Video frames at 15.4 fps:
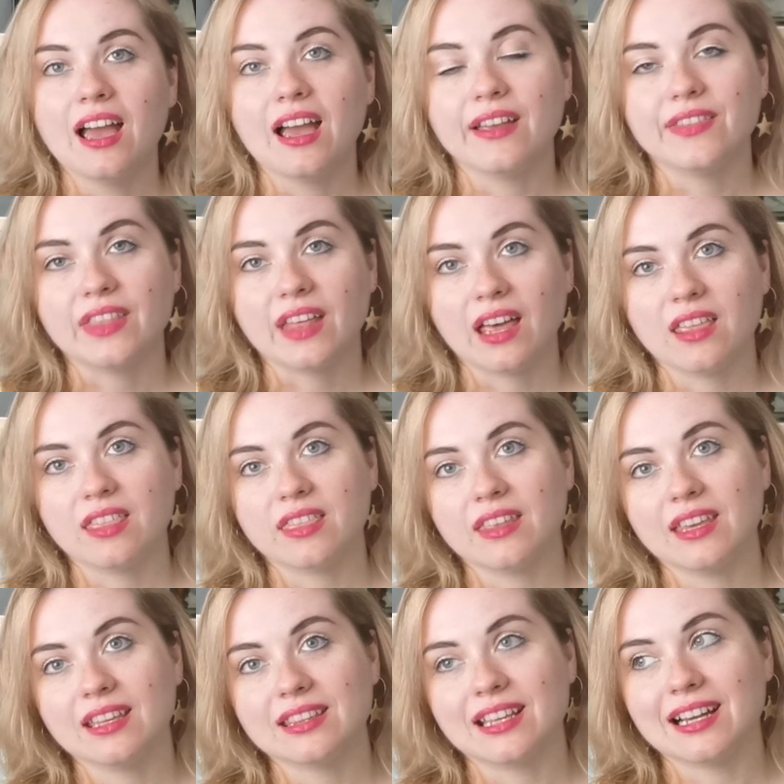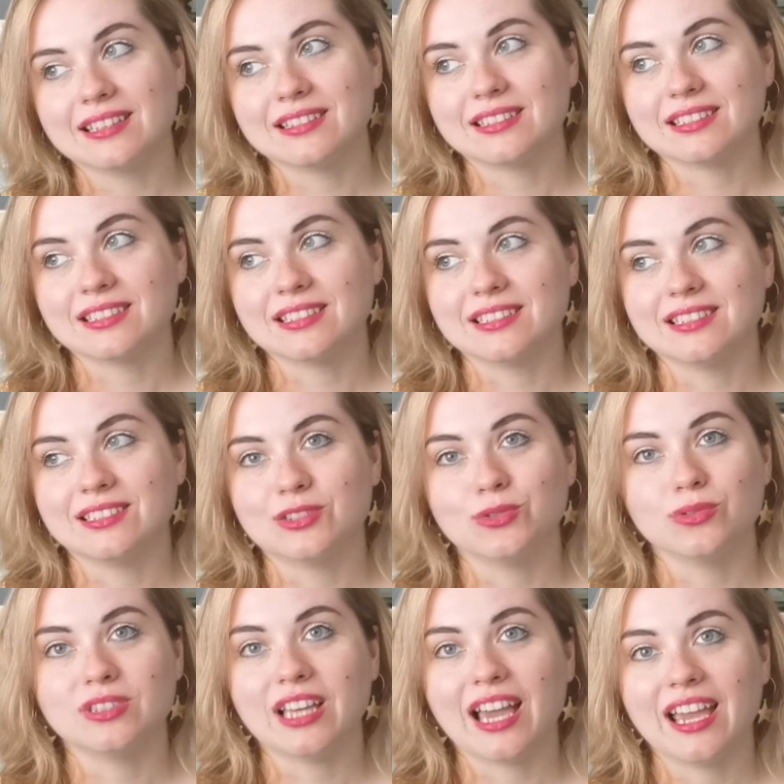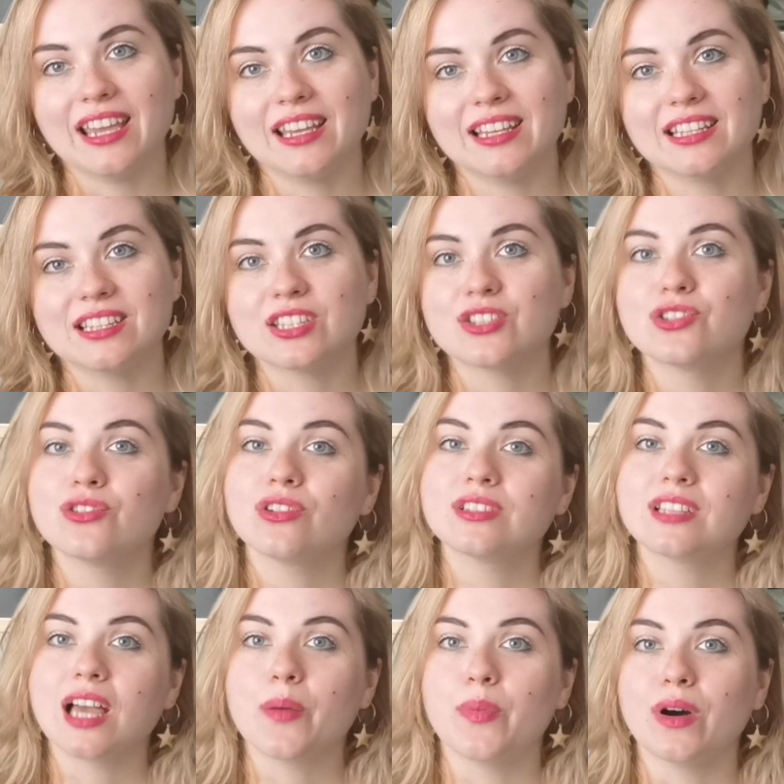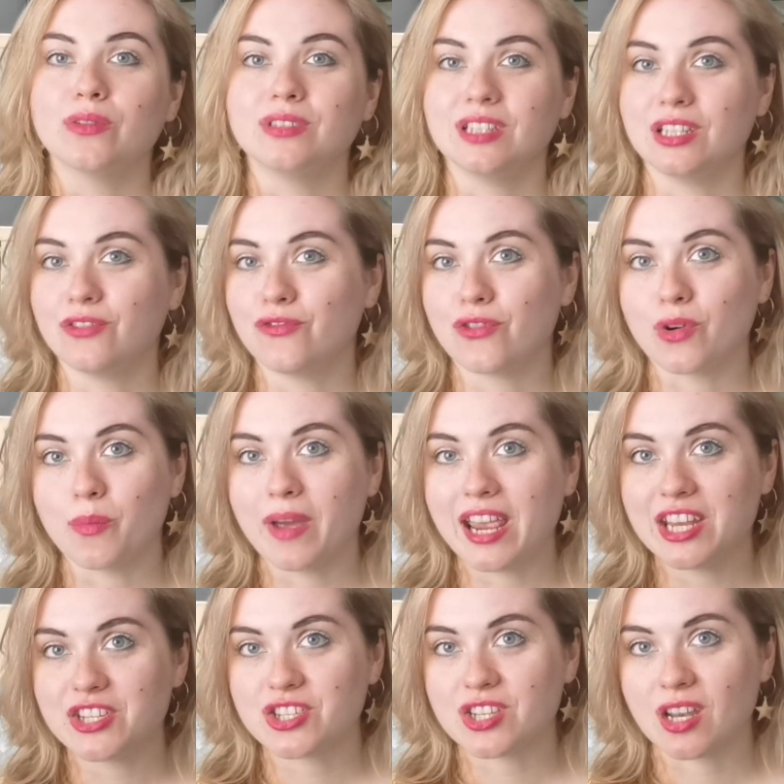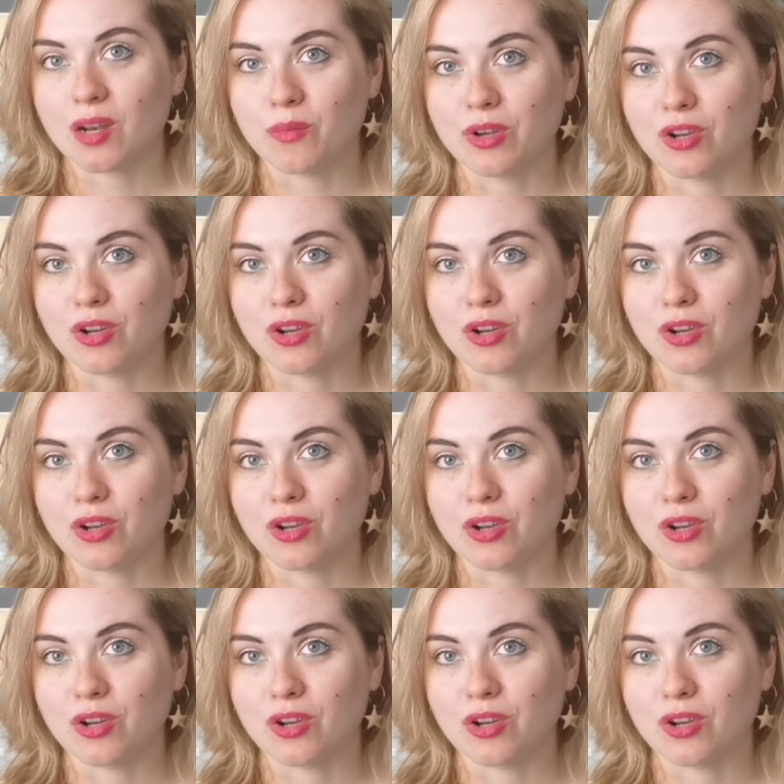And I think that today it is not about the information,